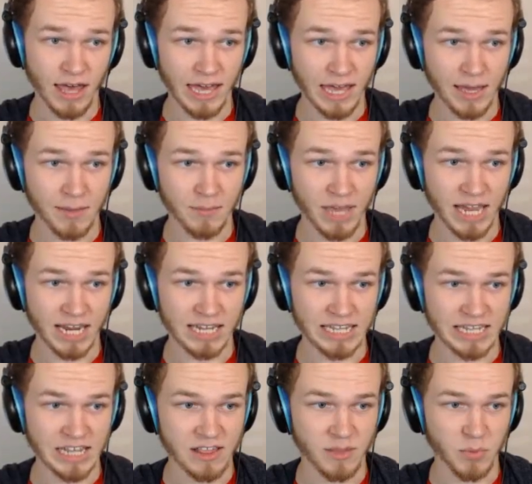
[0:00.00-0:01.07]
I am
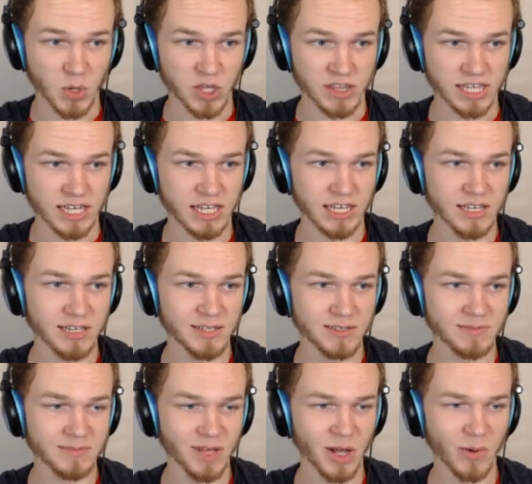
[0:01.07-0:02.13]
mildly disappointed.
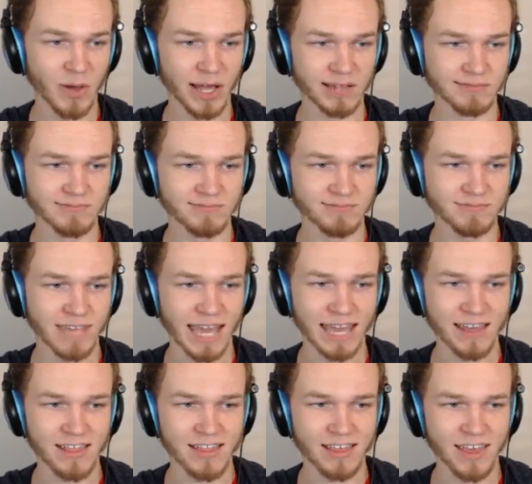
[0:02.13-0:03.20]
Oh, well.
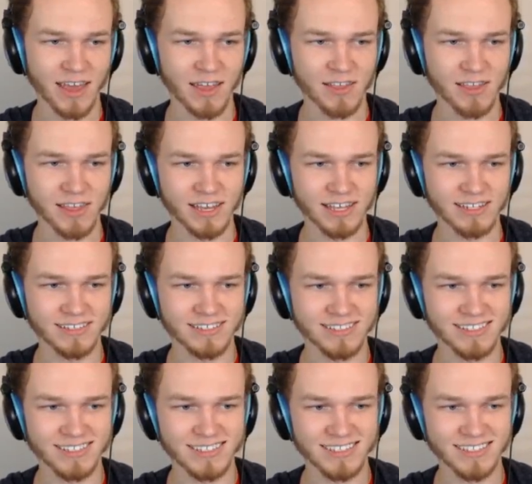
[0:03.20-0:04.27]
I guess the cutscene,
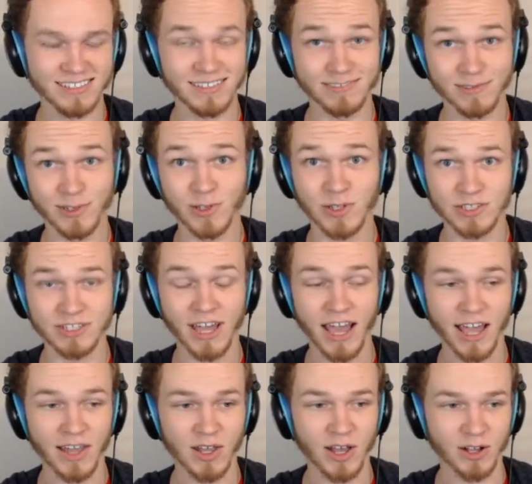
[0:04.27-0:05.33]
well, the
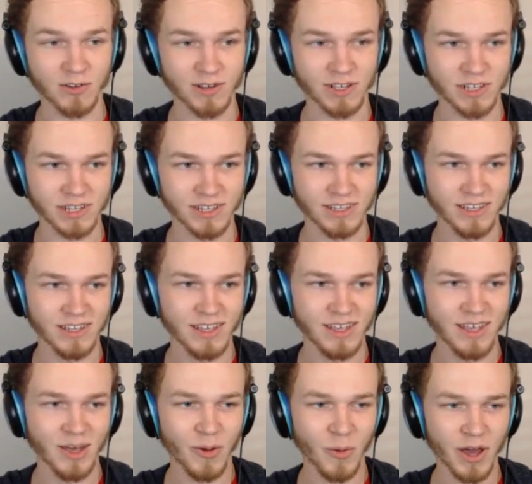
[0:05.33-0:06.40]
dialogue, really,
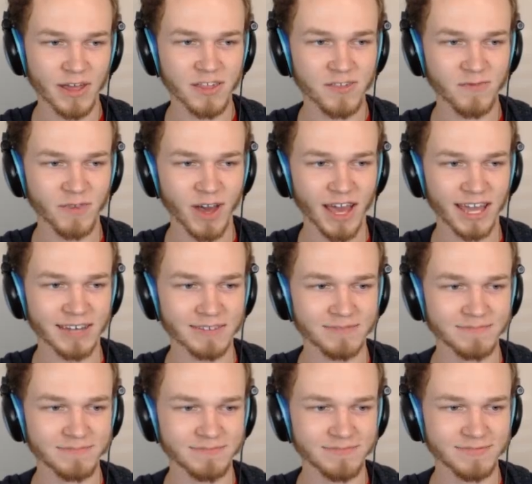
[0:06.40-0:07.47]
was fun.
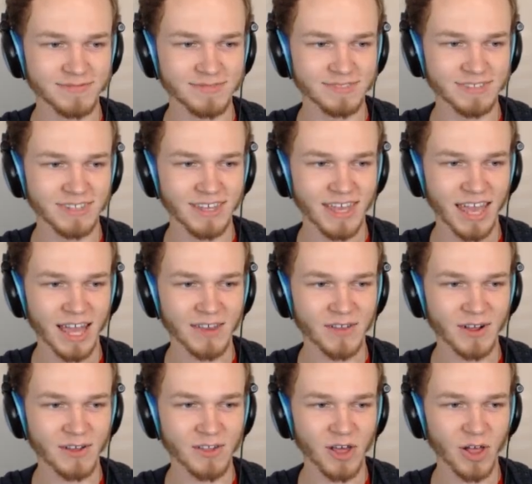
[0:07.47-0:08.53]

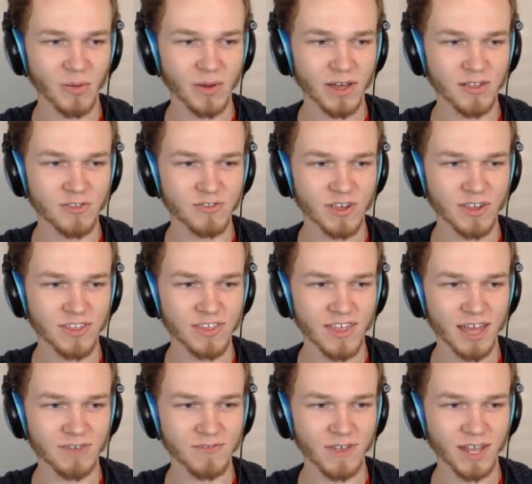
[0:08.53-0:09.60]
And there's always just
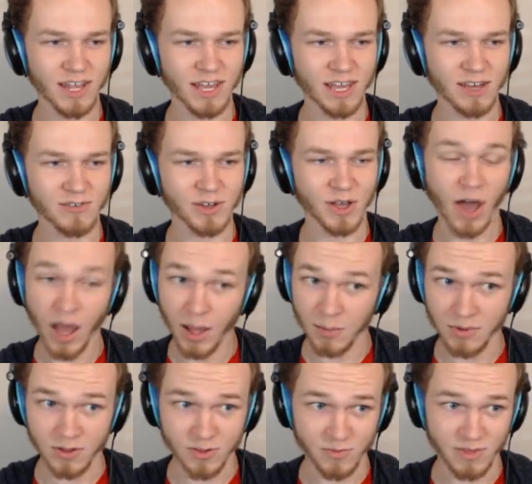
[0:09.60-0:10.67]
that feeling of
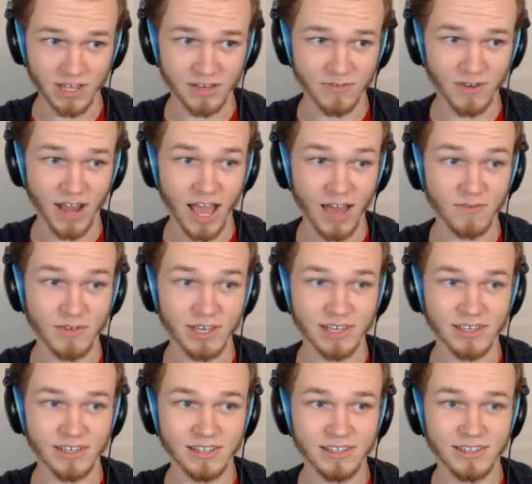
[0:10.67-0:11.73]
accomplishment for
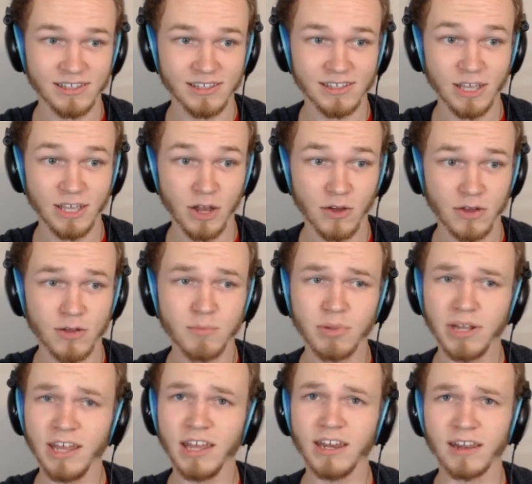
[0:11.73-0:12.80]
having, you know,
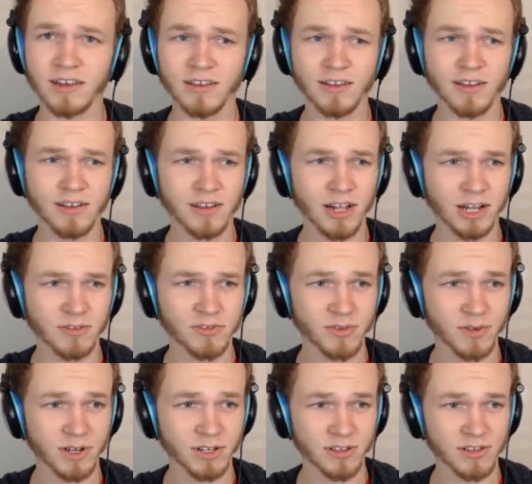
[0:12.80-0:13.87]
completed all of
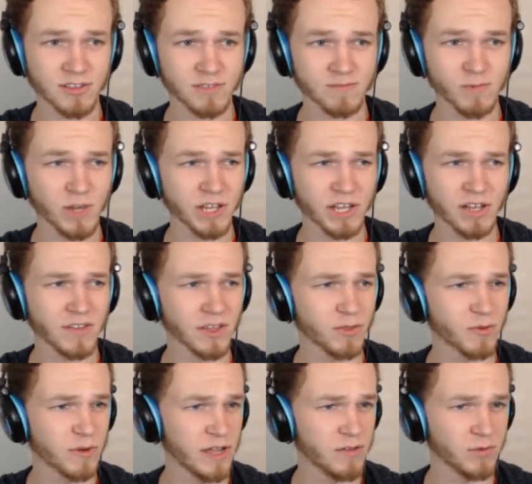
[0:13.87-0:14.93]
the riddles. Really
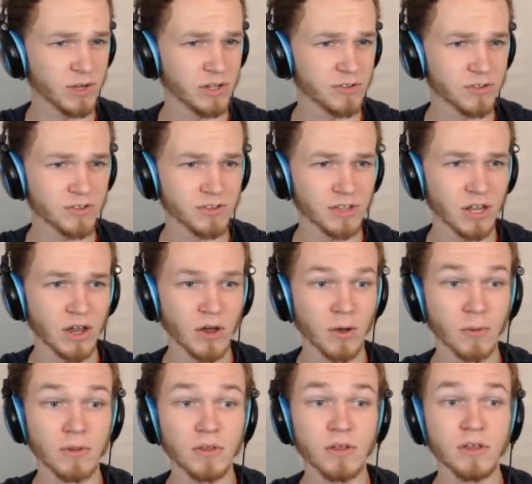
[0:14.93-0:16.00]
only 3 of which, you
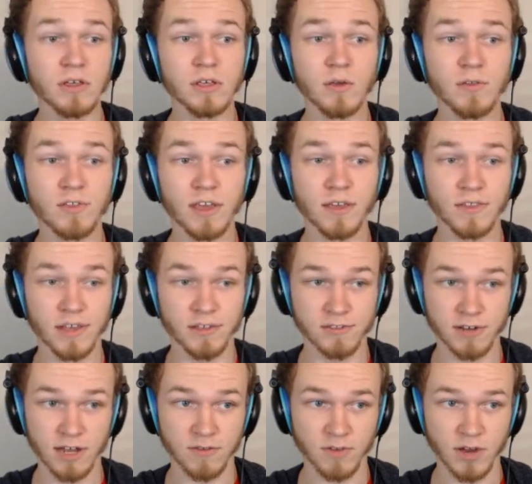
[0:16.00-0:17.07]
know, using the
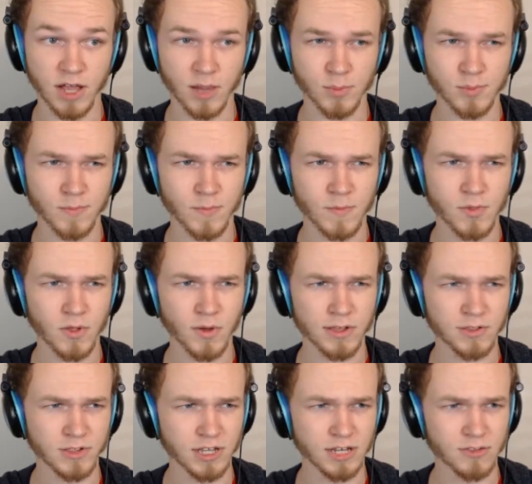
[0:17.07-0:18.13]
internet for help.
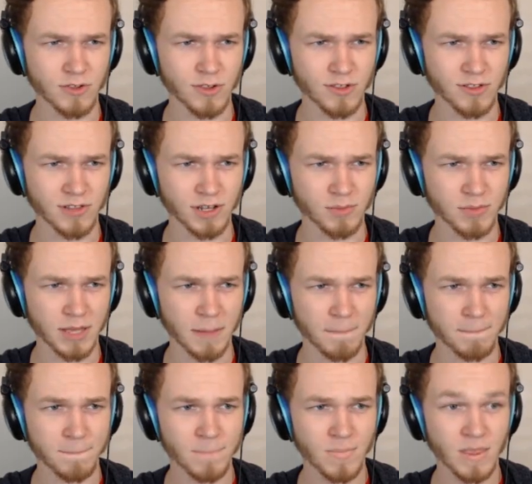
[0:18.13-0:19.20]
So I cheated just a little bit.
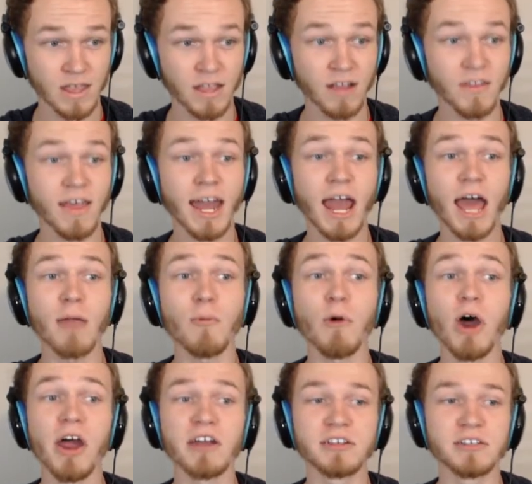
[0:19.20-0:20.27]
Hear that,
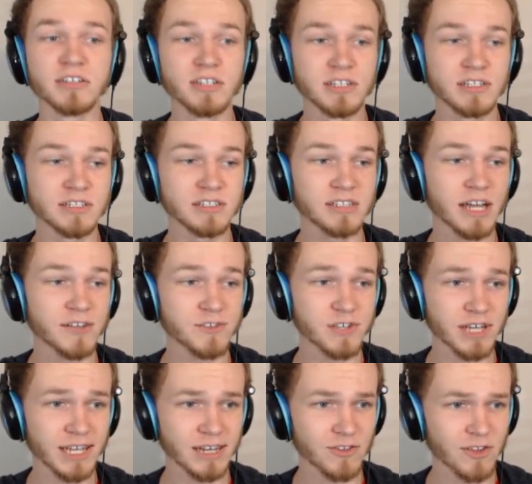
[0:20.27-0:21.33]
Edward? I
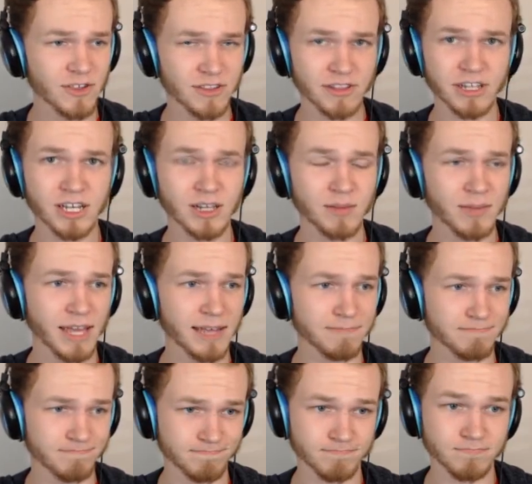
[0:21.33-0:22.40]
cheated just a little
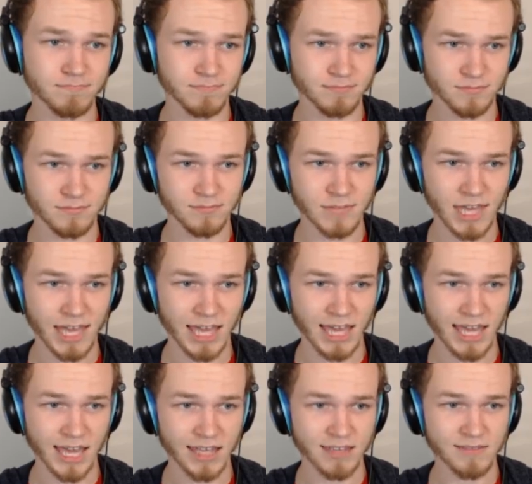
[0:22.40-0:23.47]
bit.
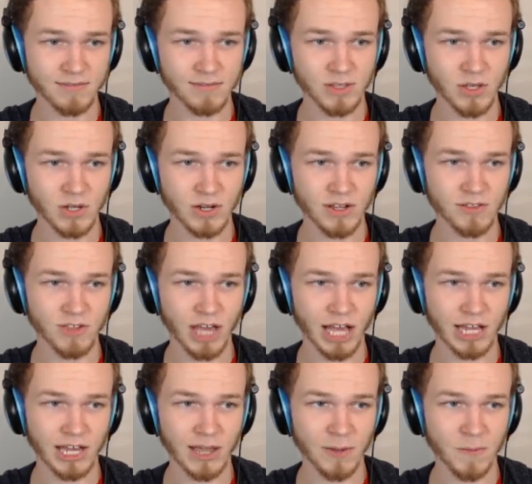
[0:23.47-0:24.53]
Haha, you're in
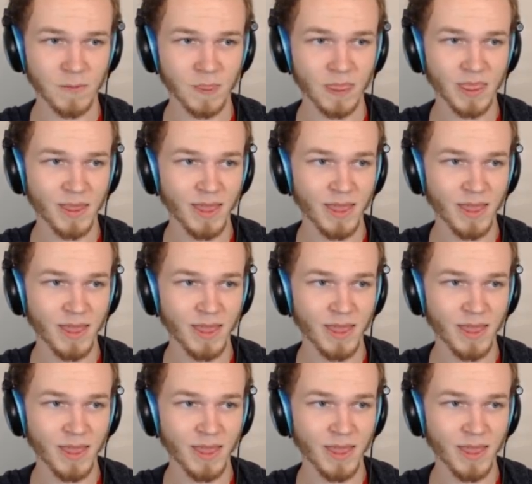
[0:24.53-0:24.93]
jail now.